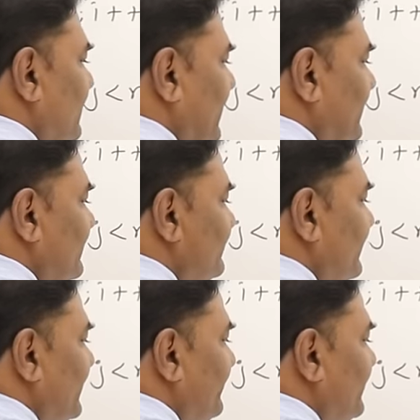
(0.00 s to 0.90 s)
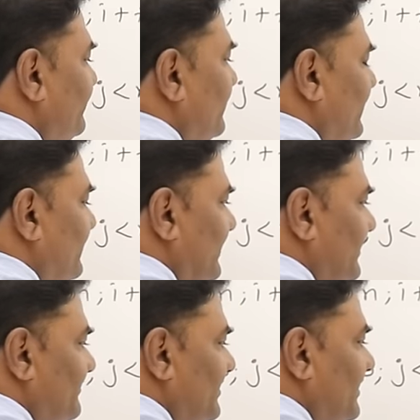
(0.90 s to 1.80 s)
and this will repeat for n
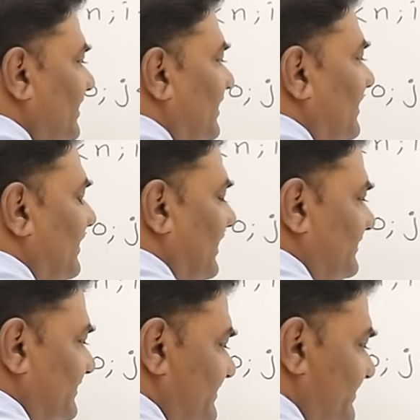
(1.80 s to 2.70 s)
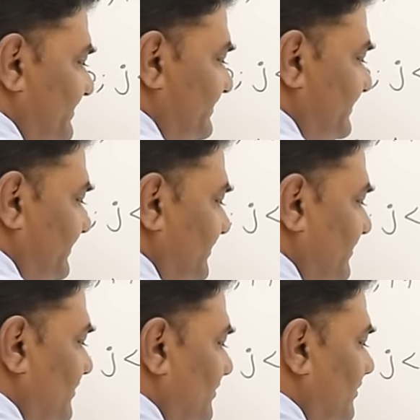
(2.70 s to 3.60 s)
times. And this is
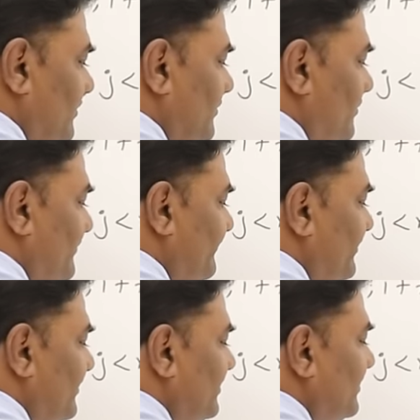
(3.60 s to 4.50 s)
order of